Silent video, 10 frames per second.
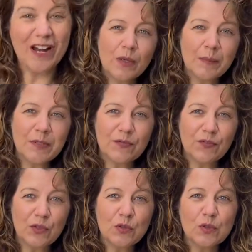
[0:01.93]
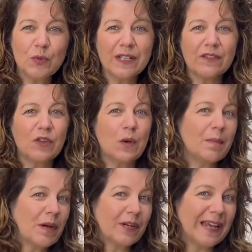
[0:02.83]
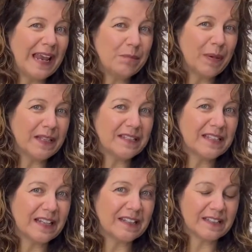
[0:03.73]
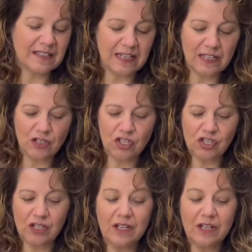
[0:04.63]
2 cups of fruit will give you about an 8 by 6 inch